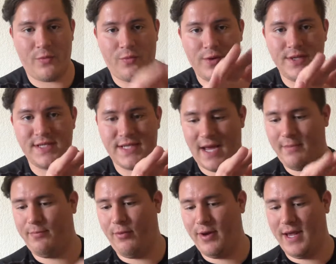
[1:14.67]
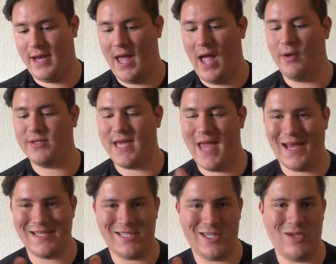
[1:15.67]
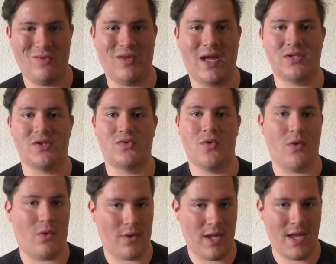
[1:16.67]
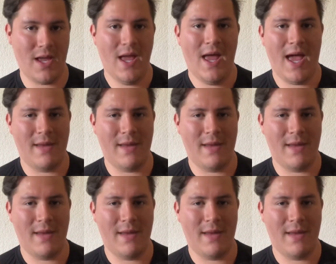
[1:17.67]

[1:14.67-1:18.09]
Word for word: the wrist standpoint and how to execute that stroke, okay?